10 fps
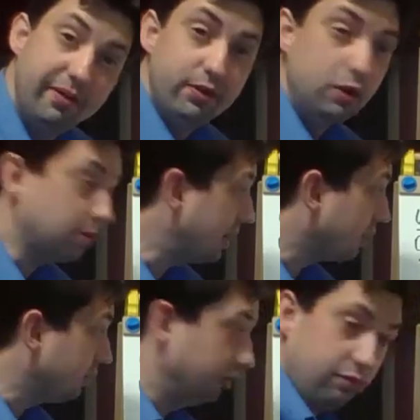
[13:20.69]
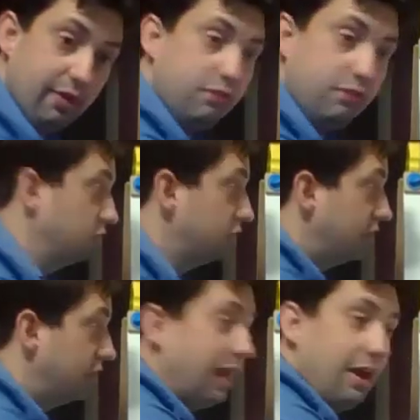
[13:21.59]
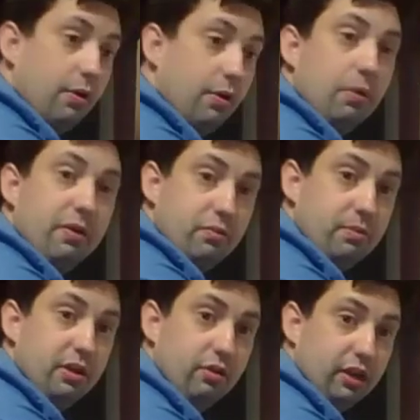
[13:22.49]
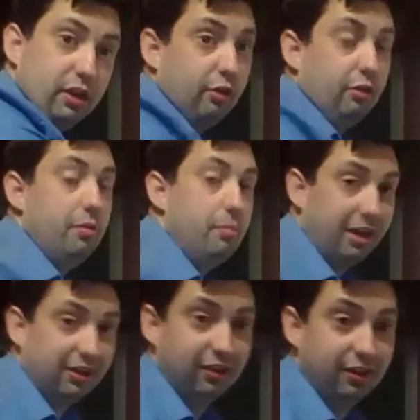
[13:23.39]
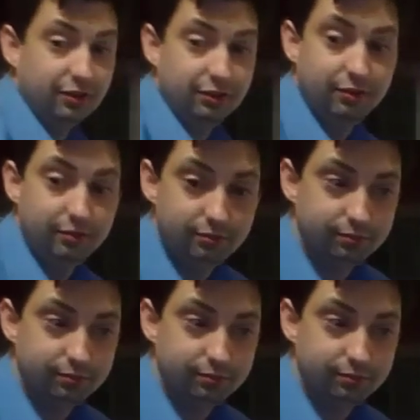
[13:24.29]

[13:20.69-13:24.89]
But if you know calculus, you have to understand how going from here to here makes sense.